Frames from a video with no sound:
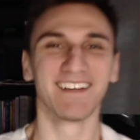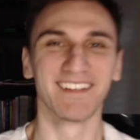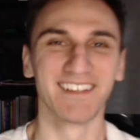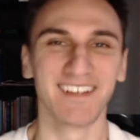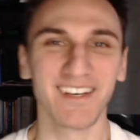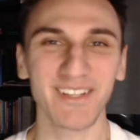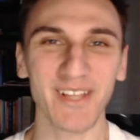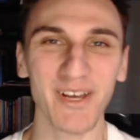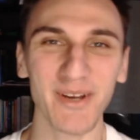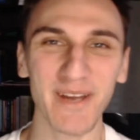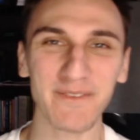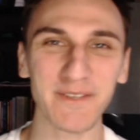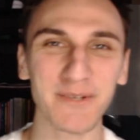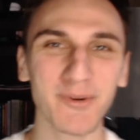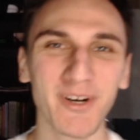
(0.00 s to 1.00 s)
Hello
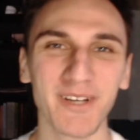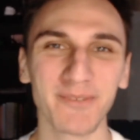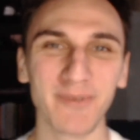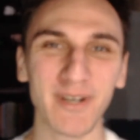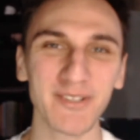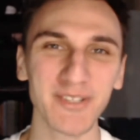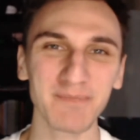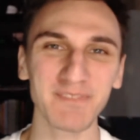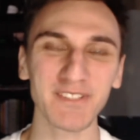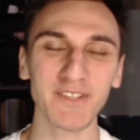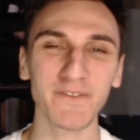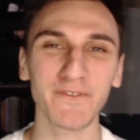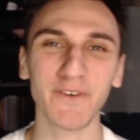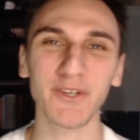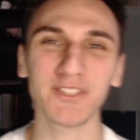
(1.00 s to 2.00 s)
everyone, welcome to the
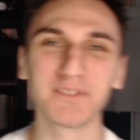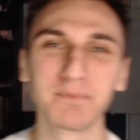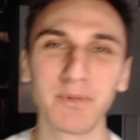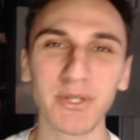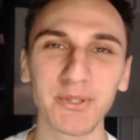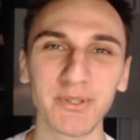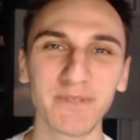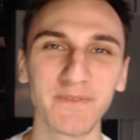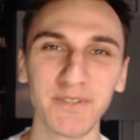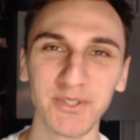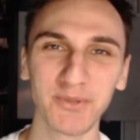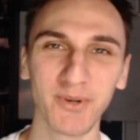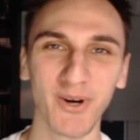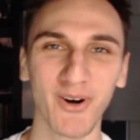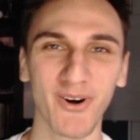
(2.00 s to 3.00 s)
first book
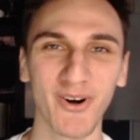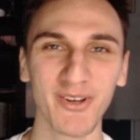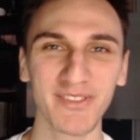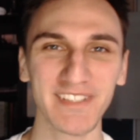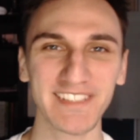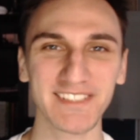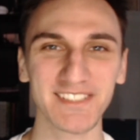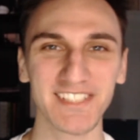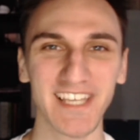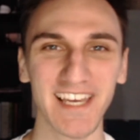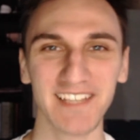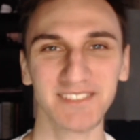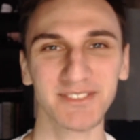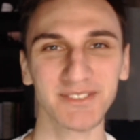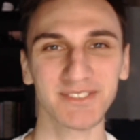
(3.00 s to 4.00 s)
review on this
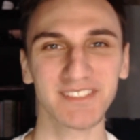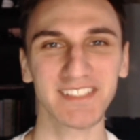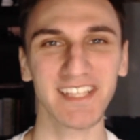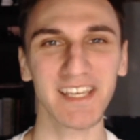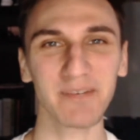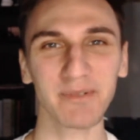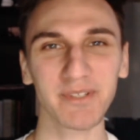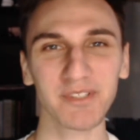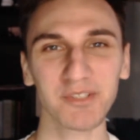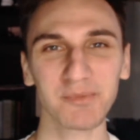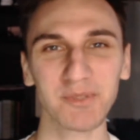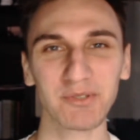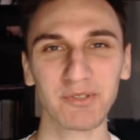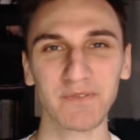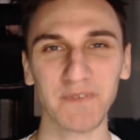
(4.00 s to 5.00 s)
channel. Today we're going to
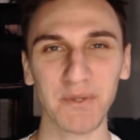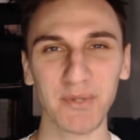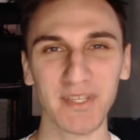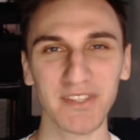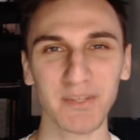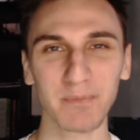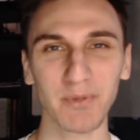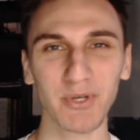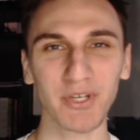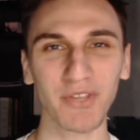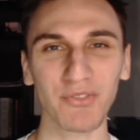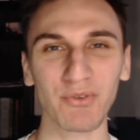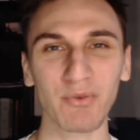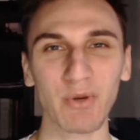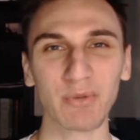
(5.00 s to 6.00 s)
be reviewing the book,
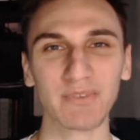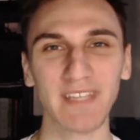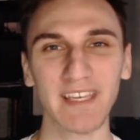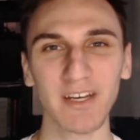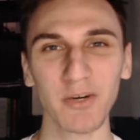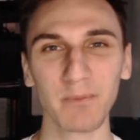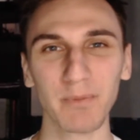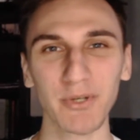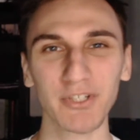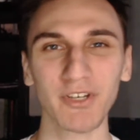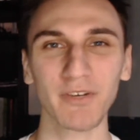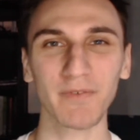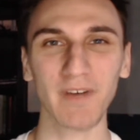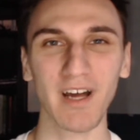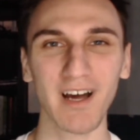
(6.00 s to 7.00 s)
The Rodale Book
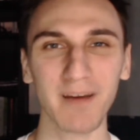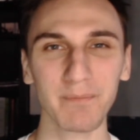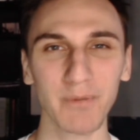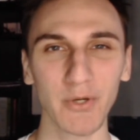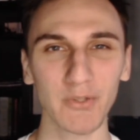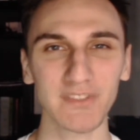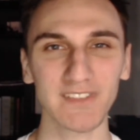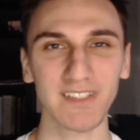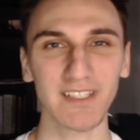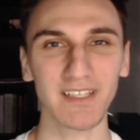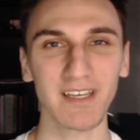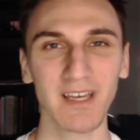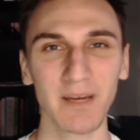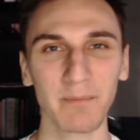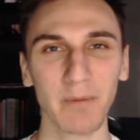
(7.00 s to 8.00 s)
of Composting,
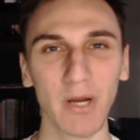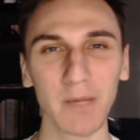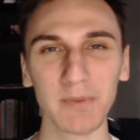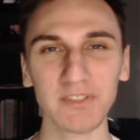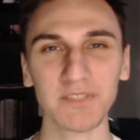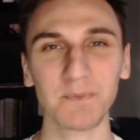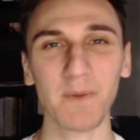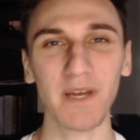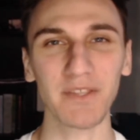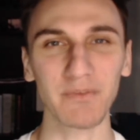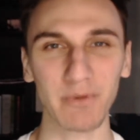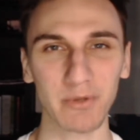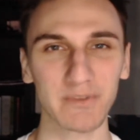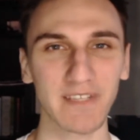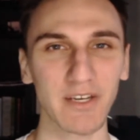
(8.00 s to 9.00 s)
published by the
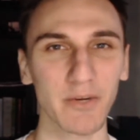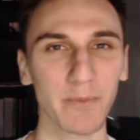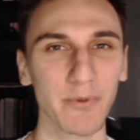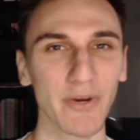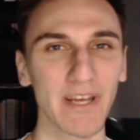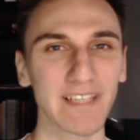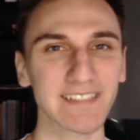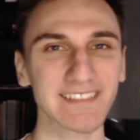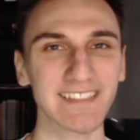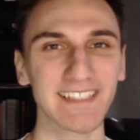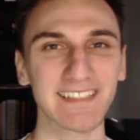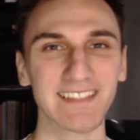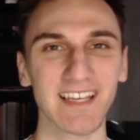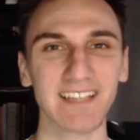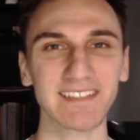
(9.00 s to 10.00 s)
Rodale Press
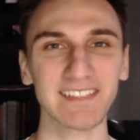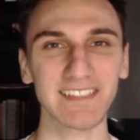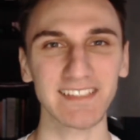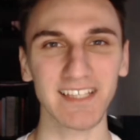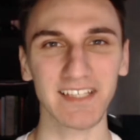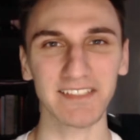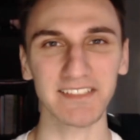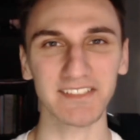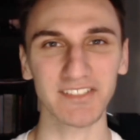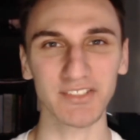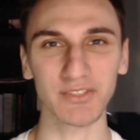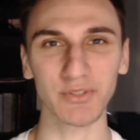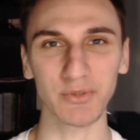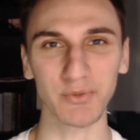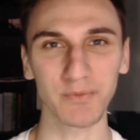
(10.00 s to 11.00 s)
in
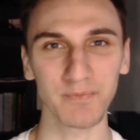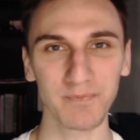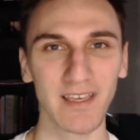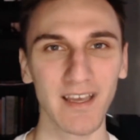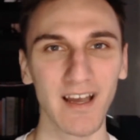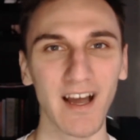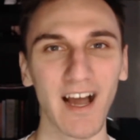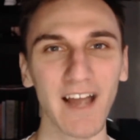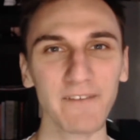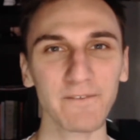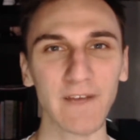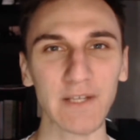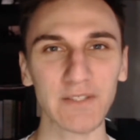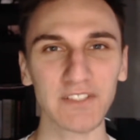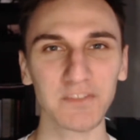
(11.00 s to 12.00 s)
1992. I
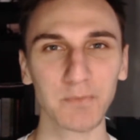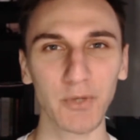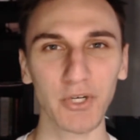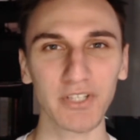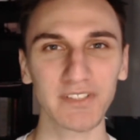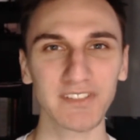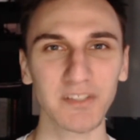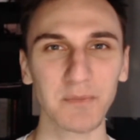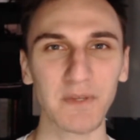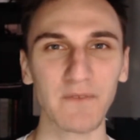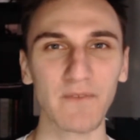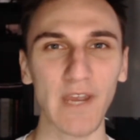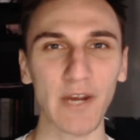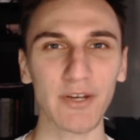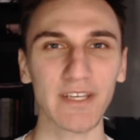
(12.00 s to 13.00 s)
found this book to be
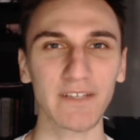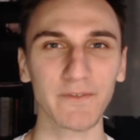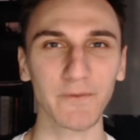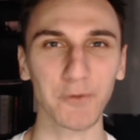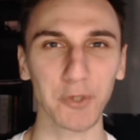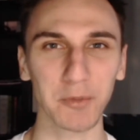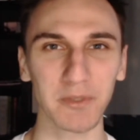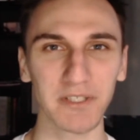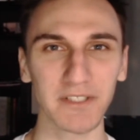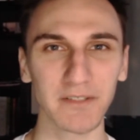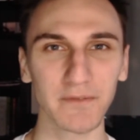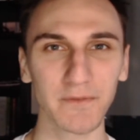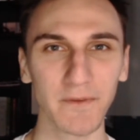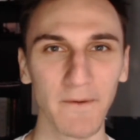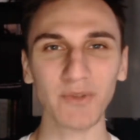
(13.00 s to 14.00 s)
very
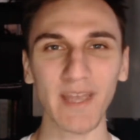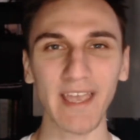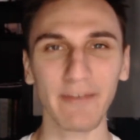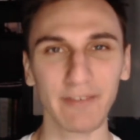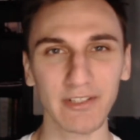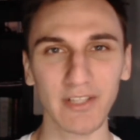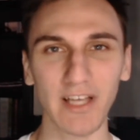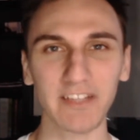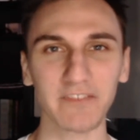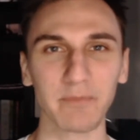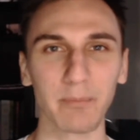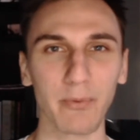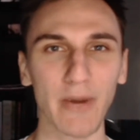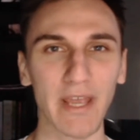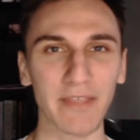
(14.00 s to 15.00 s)
informative, having a lot
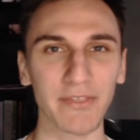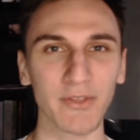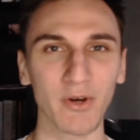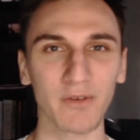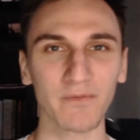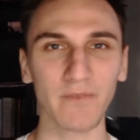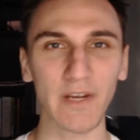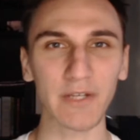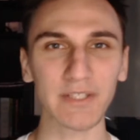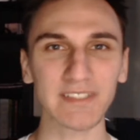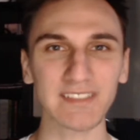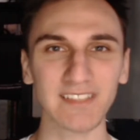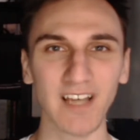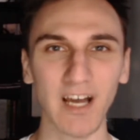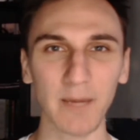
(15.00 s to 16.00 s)
of breadth on
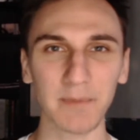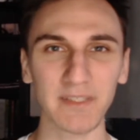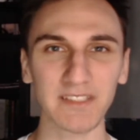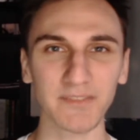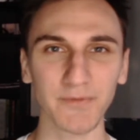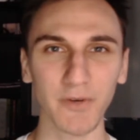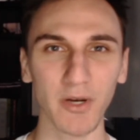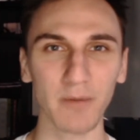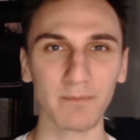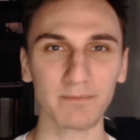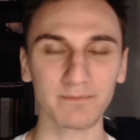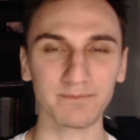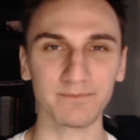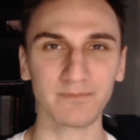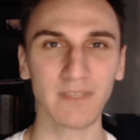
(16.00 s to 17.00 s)
various topics from
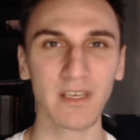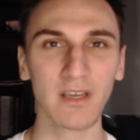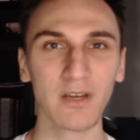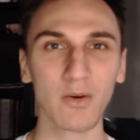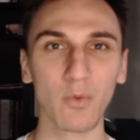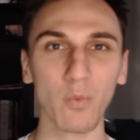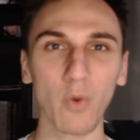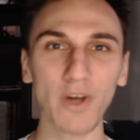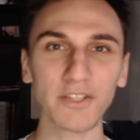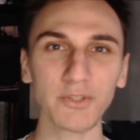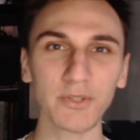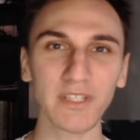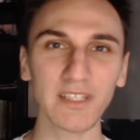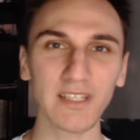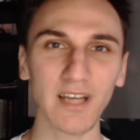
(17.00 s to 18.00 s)
what you
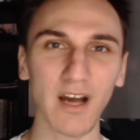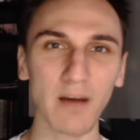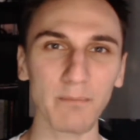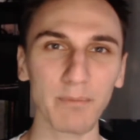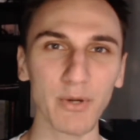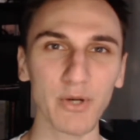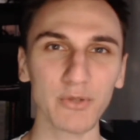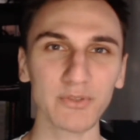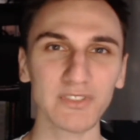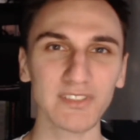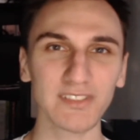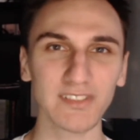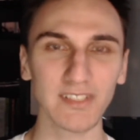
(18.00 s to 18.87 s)
can compost,